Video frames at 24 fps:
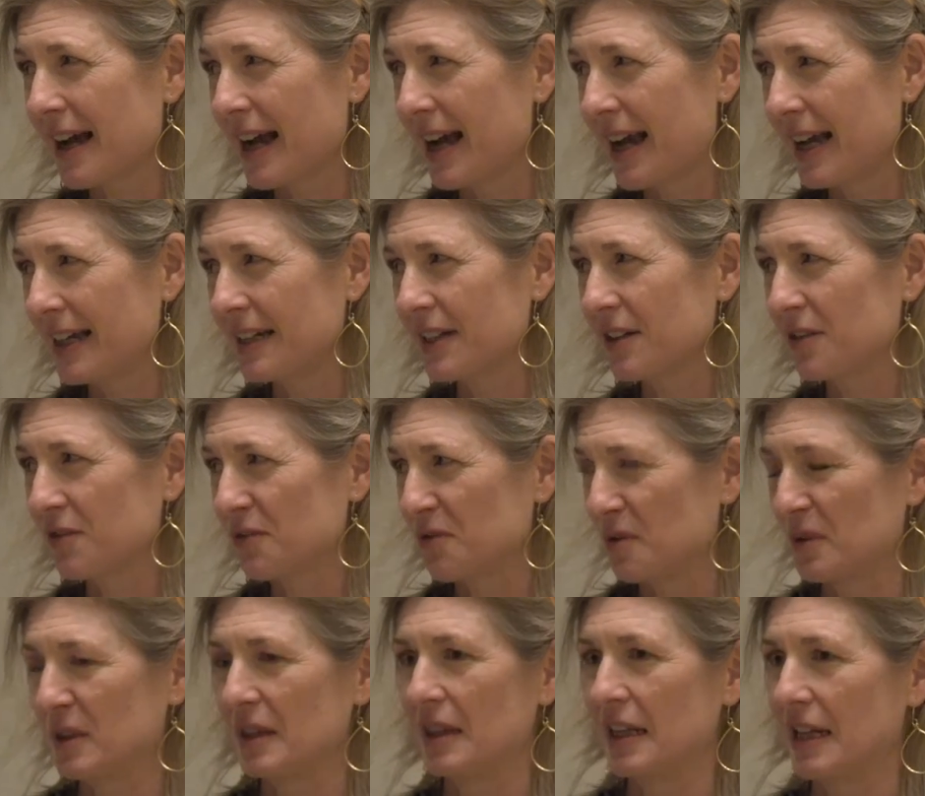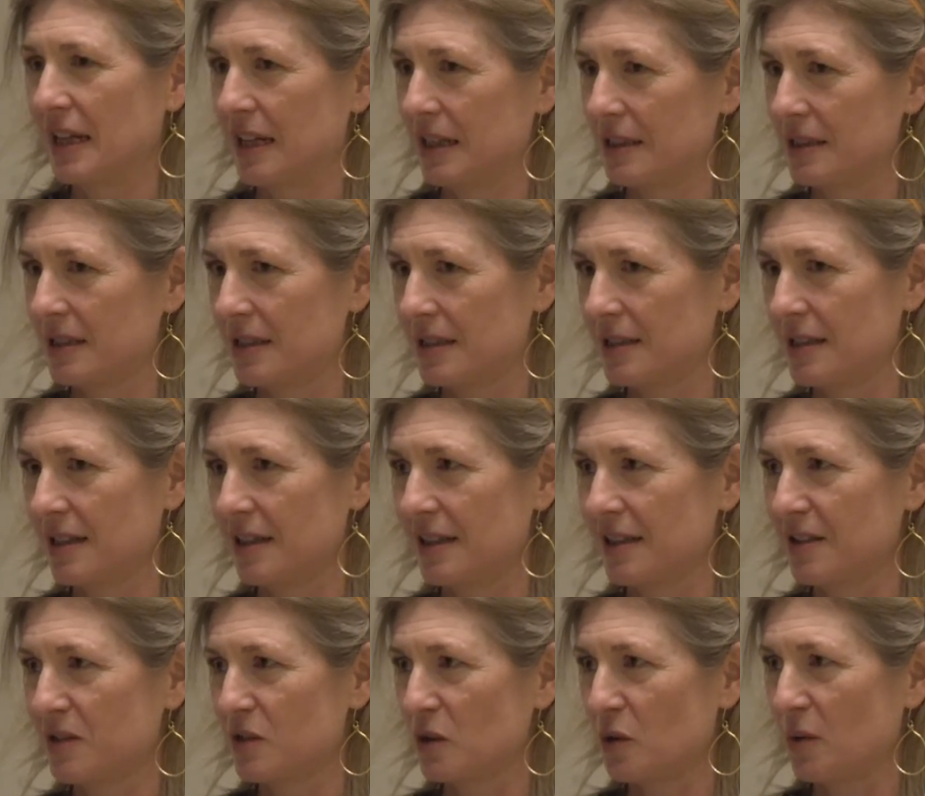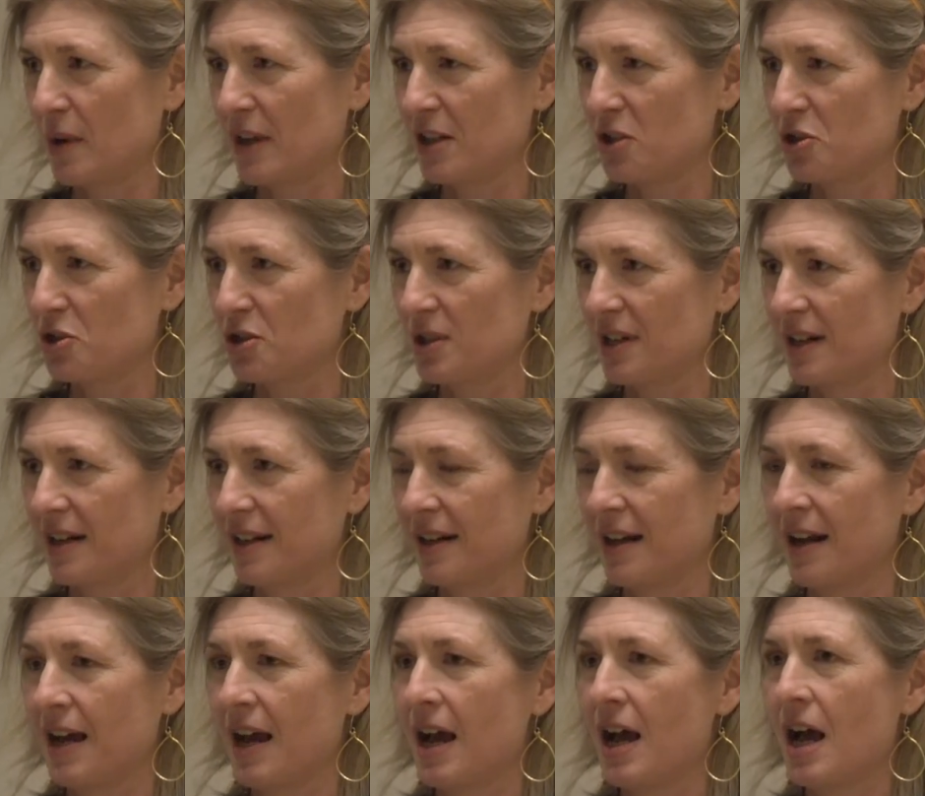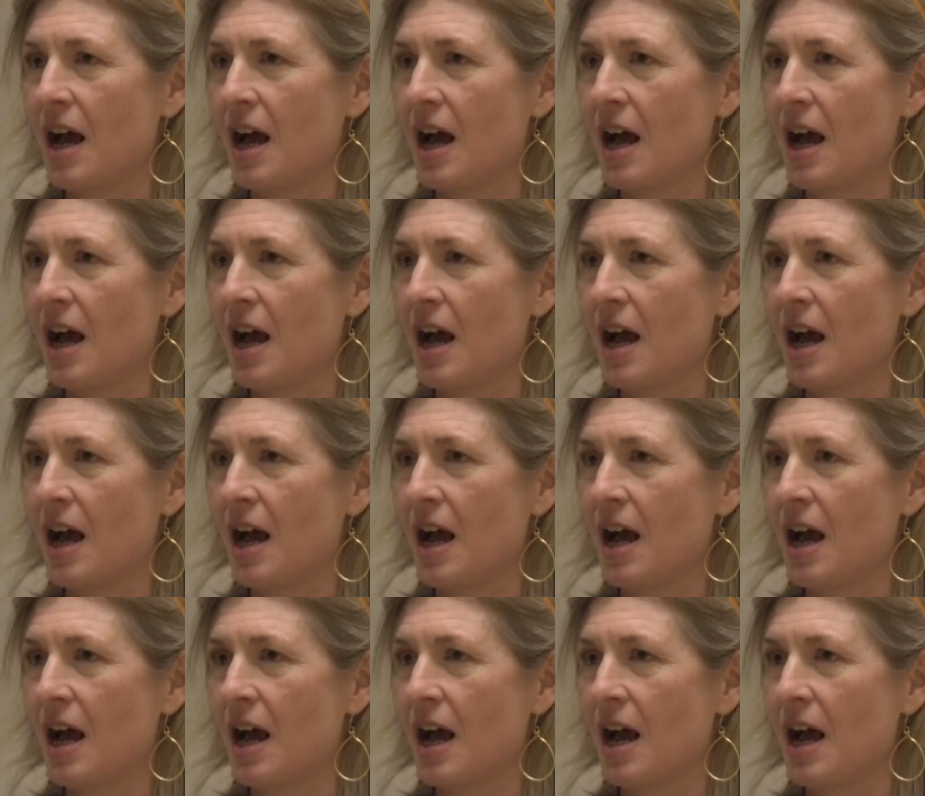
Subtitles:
kind of relates to this question